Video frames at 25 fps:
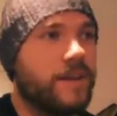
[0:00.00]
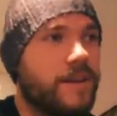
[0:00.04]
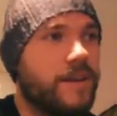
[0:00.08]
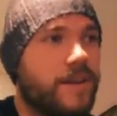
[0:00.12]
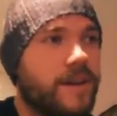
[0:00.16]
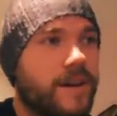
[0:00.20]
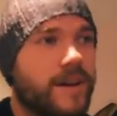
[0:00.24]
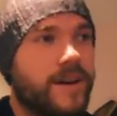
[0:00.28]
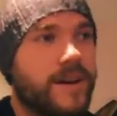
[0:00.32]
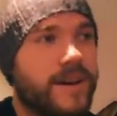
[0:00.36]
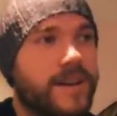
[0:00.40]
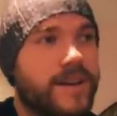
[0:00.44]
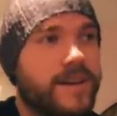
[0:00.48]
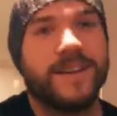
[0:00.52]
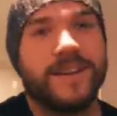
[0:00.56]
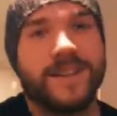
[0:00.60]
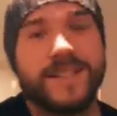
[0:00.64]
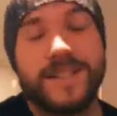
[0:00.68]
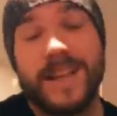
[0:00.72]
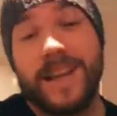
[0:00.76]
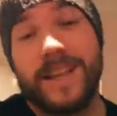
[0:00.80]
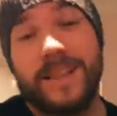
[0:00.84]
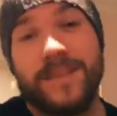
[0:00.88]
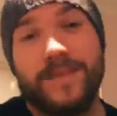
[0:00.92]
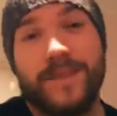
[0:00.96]
like I
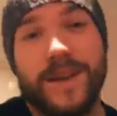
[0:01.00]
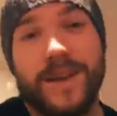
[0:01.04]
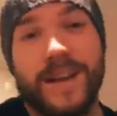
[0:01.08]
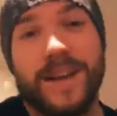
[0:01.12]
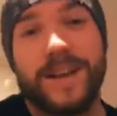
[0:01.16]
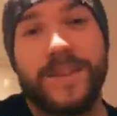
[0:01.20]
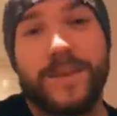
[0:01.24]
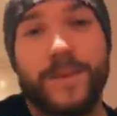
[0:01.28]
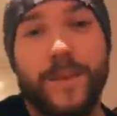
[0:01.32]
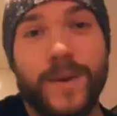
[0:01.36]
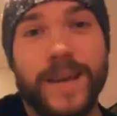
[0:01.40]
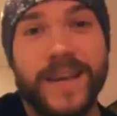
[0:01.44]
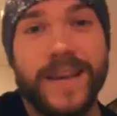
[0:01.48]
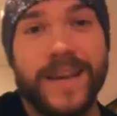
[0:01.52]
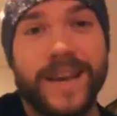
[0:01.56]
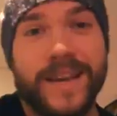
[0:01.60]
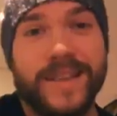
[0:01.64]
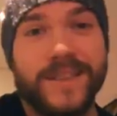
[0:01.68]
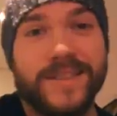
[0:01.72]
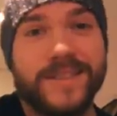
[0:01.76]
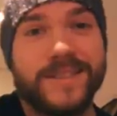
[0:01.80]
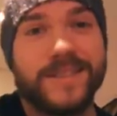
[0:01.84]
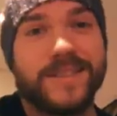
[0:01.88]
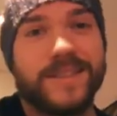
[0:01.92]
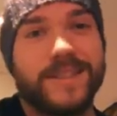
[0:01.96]
stay in the van at the
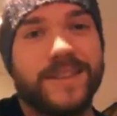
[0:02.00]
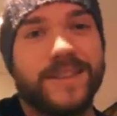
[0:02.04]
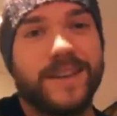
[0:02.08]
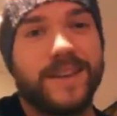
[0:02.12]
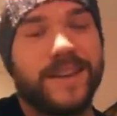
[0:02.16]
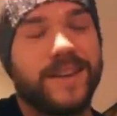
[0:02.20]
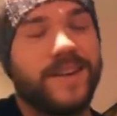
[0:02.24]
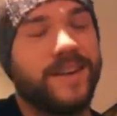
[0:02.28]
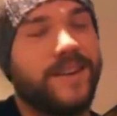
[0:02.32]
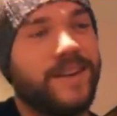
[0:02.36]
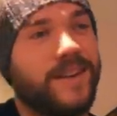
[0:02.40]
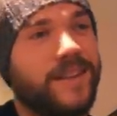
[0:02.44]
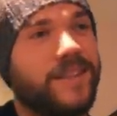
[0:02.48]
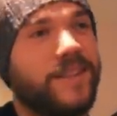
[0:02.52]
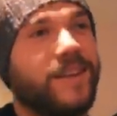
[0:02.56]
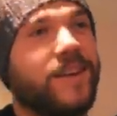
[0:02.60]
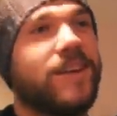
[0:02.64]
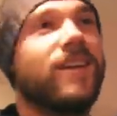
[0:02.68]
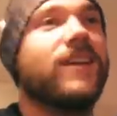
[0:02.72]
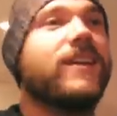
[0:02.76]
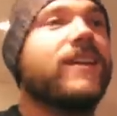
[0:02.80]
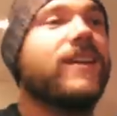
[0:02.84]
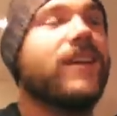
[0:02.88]
weekends kind of thing.